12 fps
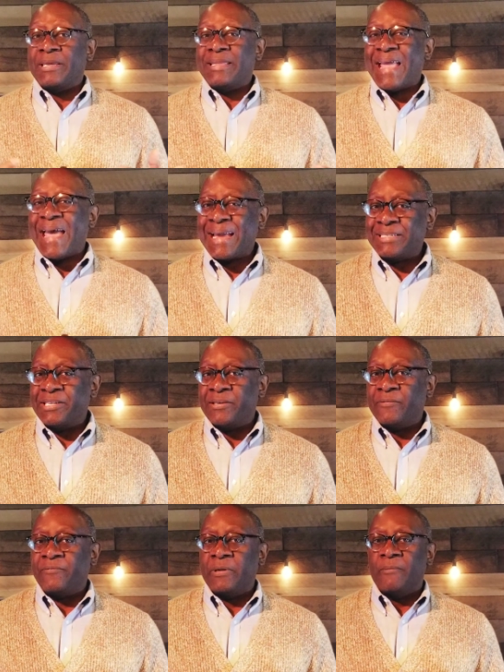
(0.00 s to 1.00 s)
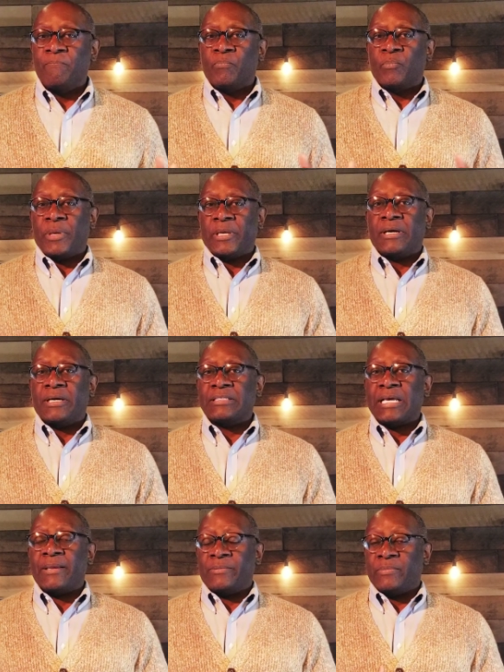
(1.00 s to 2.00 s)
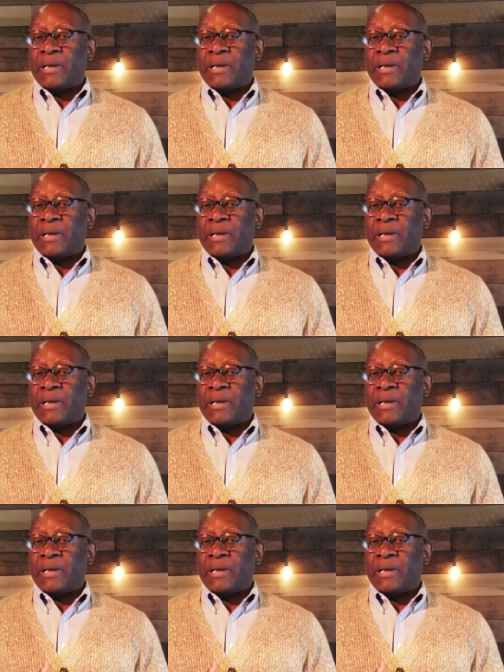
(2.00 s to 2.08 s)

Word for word: inactive because I,